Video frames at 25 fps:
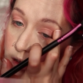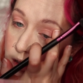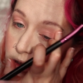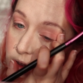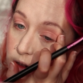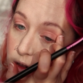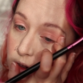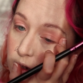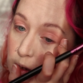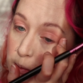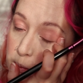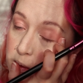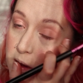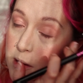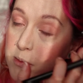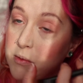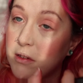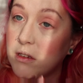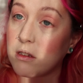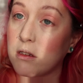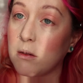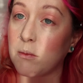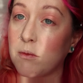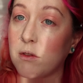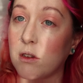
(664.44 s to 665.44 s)
And that might be
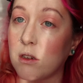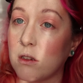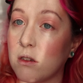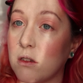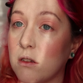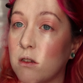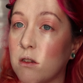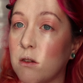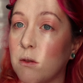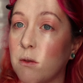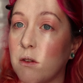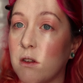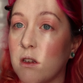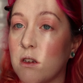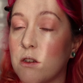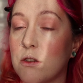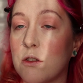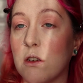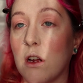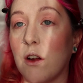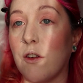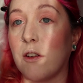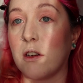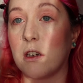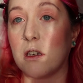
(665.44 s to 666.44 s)
something to do with it
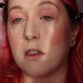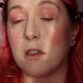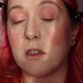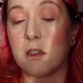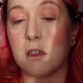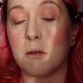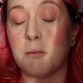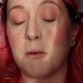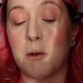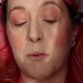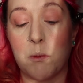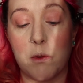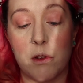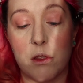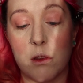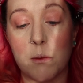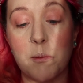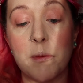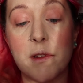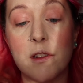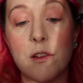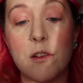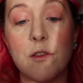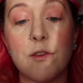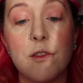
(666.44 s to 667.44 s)
sharing a ligament with the
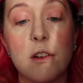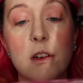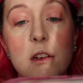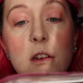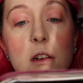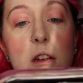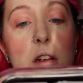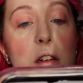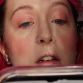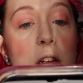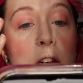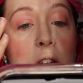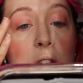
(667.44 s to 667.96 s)
middle finger.